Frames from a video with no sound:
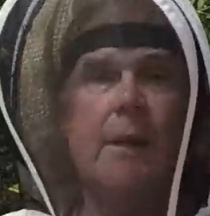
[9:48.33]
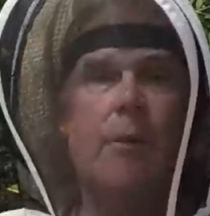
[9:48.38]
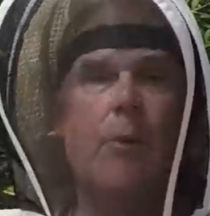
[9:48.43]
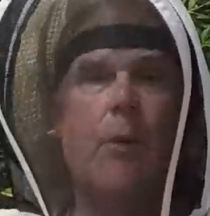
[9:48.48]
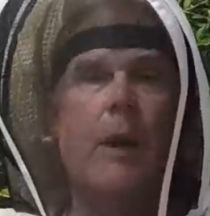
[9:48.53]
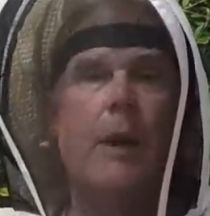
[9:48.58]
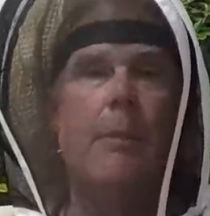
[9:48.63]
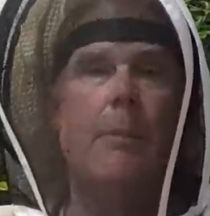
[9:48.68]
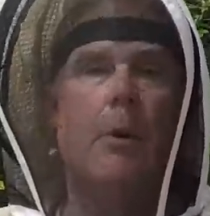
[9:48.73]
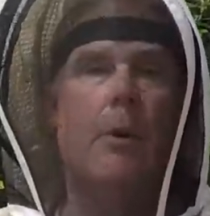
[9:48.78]
that
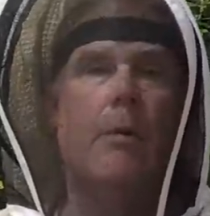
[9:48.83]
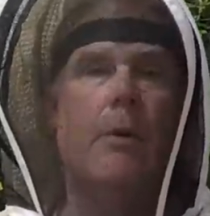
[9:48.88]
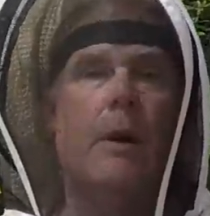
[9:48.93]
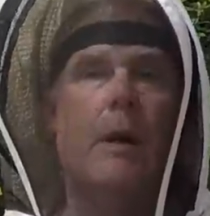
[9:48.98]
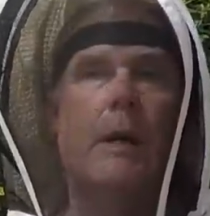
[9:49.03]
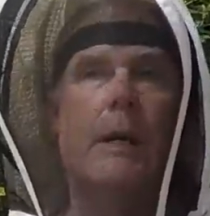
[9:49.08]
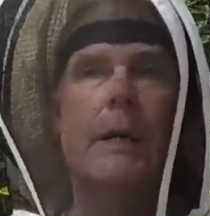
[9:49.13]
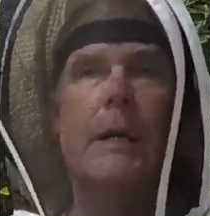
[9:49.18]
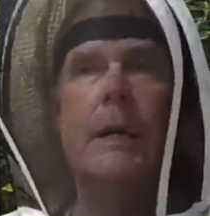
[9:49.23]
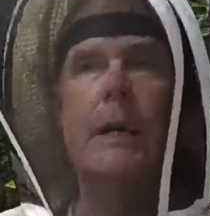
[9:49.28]
rainbow of
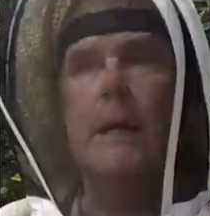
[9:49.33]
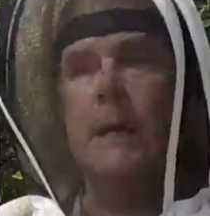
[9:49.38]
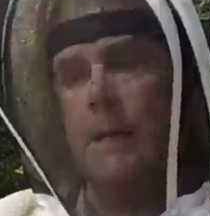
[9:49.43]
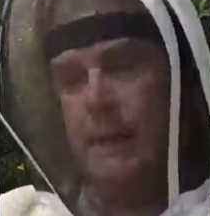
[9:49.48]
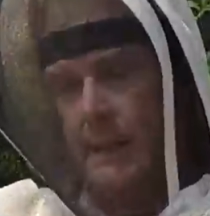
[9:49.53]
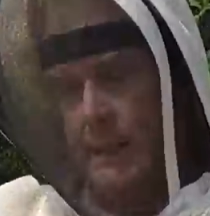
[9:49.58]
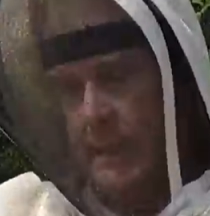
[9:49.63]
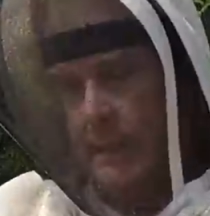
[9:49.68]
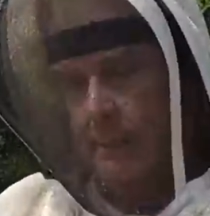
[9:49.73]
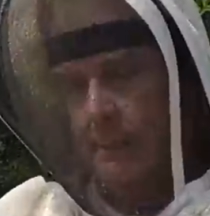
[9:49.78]
honey,
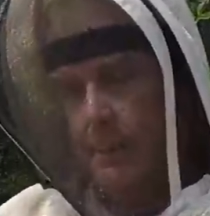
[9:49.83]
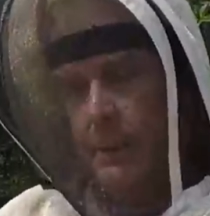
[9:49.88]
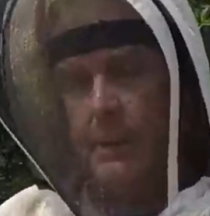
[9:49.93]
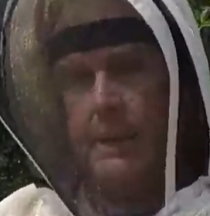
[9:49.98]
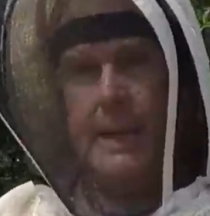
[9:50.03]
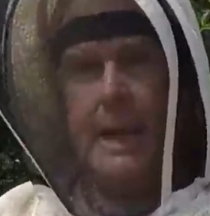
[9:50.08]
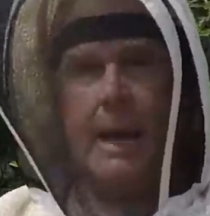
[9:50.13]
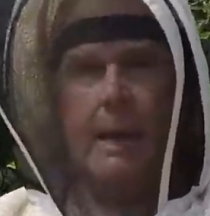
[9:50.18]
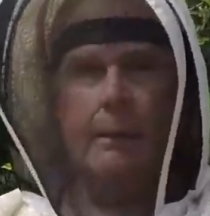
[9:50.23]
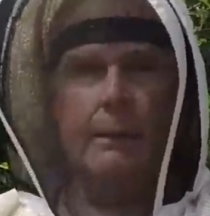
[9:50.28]
then I put
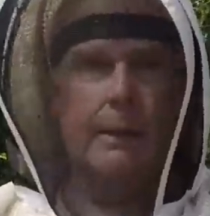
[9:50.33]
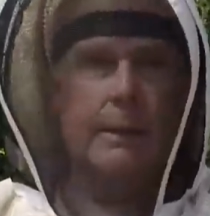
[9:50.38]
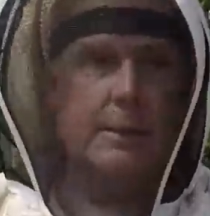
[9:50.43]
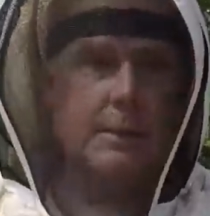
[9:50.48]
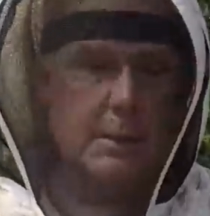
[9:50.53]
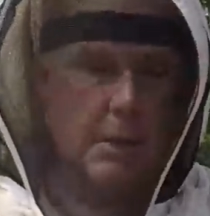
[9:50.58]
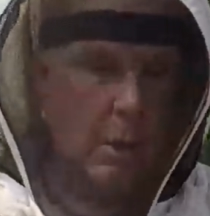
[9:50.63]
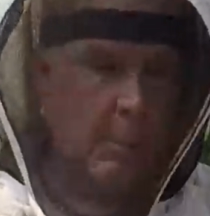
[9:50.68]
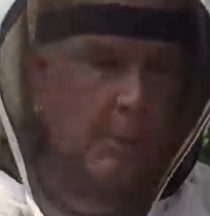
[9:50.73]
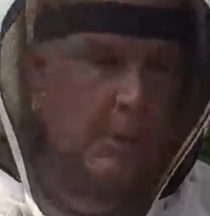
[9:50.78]
it down. Now
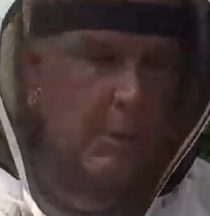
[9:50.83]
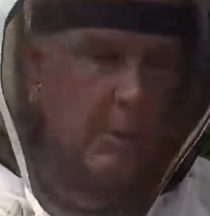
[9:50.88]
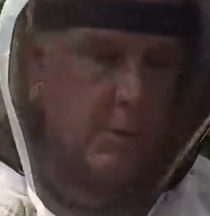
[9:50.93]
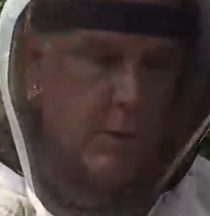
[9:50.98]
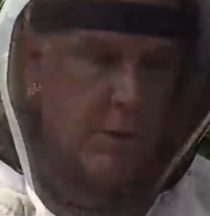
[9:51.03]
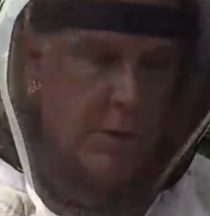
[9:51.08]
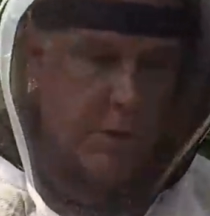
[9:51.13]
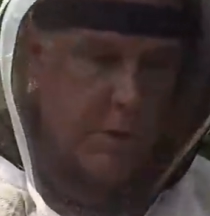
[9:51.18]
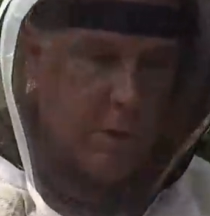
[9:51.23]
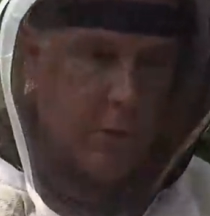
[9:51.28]
you saw me use
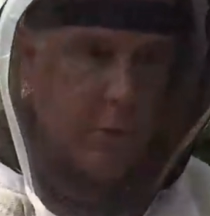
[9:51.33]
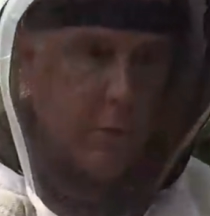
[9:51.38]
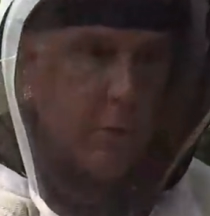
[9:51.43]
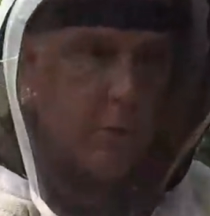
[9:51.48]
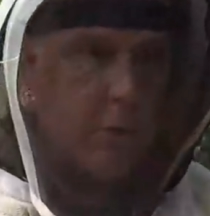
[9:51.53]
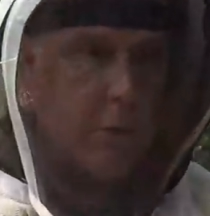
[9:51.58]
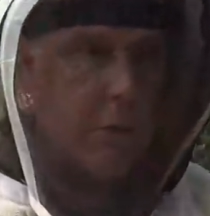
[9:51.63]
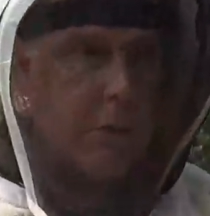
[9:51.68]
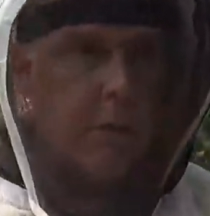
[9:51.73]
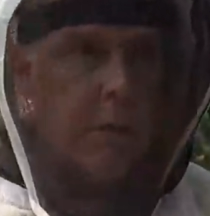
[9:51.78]

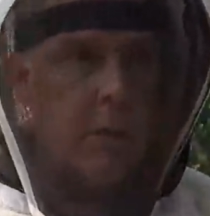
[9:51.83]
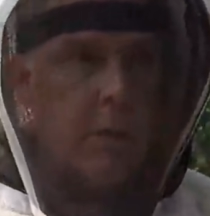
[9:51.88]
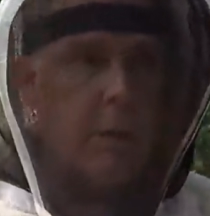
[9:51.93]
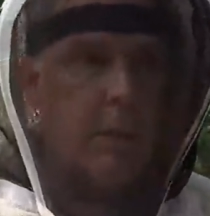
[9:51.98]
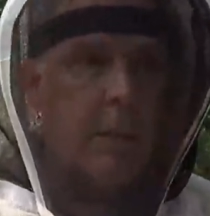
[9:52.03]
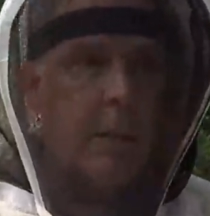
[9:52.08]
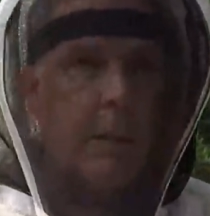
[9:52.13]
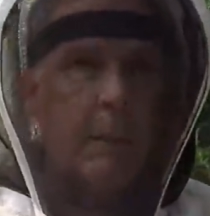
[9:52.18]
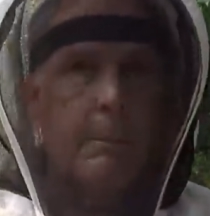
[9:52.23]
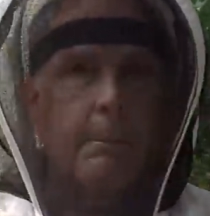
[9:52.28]
excluders
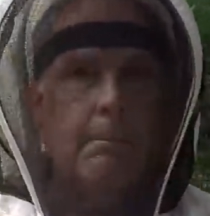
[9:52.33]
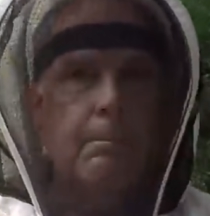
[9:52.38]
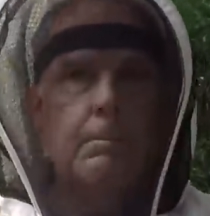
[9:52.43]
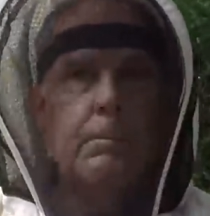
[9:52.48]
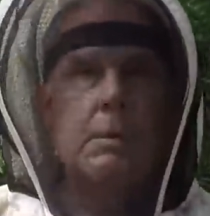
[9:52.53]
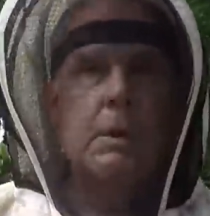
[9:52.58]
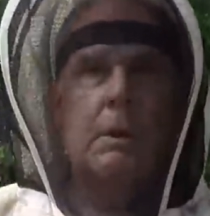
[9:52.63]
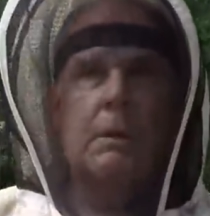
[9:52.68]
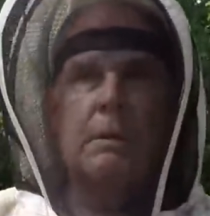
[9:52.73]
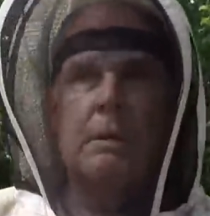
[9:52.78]

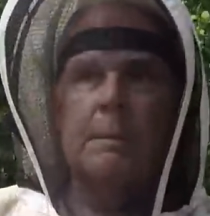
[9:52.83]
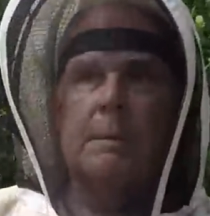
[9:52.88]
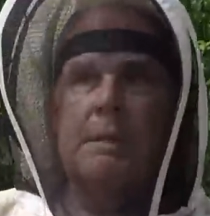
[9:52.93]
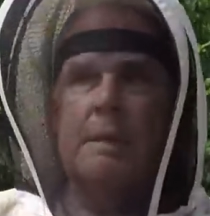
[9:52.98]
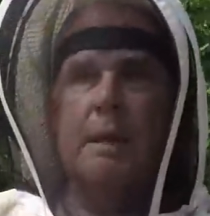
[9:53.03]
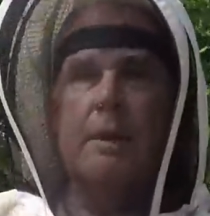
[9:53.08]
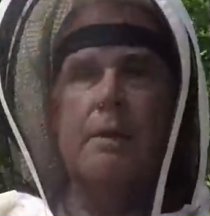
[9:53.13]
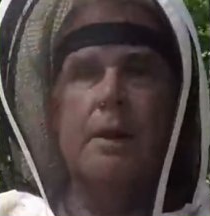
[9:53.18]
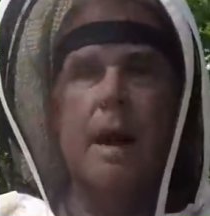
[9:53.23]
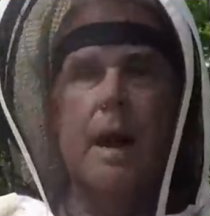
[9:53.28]
on some of
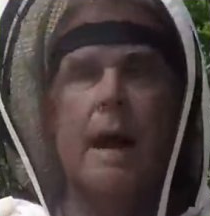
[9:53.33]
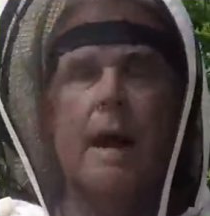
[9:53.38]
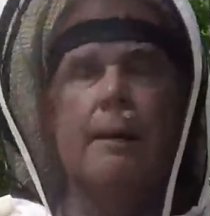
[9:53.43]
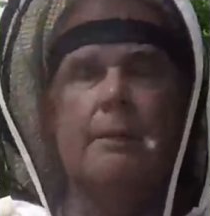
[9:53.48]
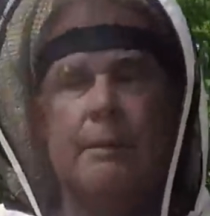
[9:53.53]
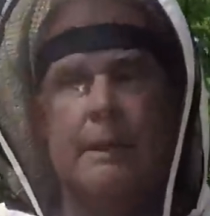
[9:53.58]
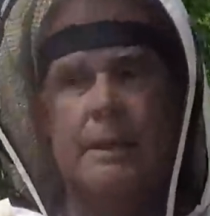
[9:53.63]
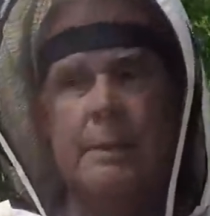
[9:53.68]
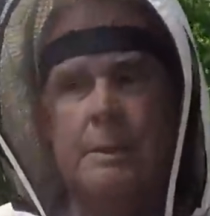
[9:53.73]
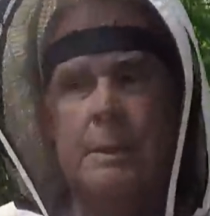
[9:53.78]
these other
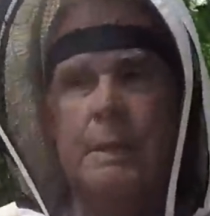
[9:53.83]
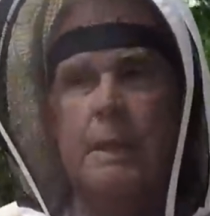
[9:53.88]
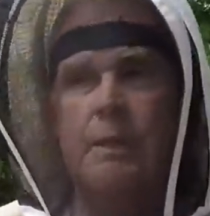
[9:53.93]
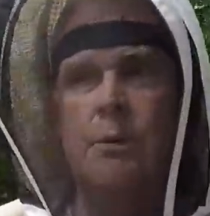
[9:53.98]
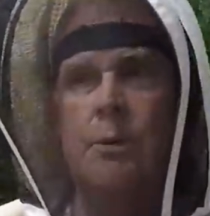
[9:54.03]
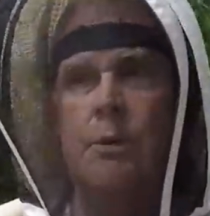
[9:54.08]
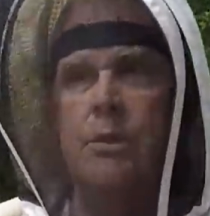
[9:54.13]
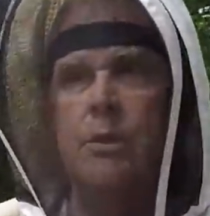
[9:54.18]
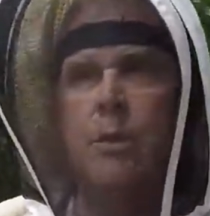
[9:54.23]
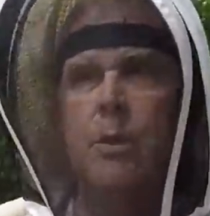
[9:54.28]
hives, and that's
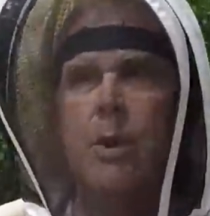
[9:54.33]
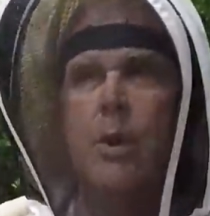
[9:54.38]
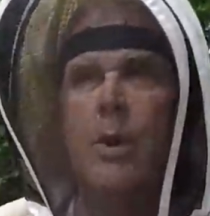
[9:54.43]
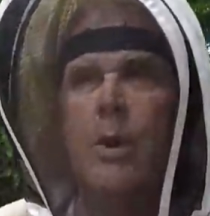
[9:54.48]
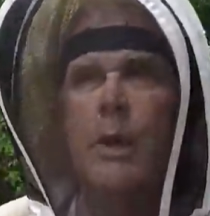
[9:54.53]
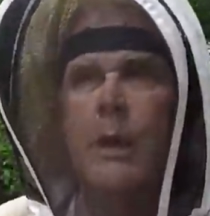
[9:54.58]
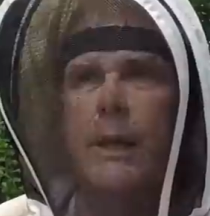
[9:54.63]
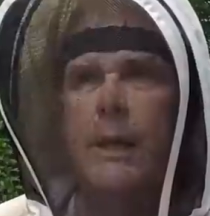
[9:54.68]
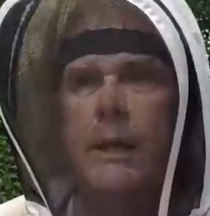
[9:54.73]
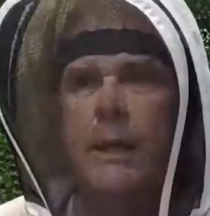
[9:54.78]
because we're so
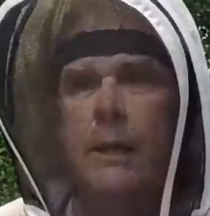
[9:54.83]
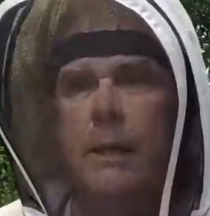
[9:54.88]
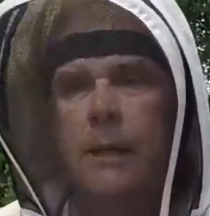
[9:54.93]
early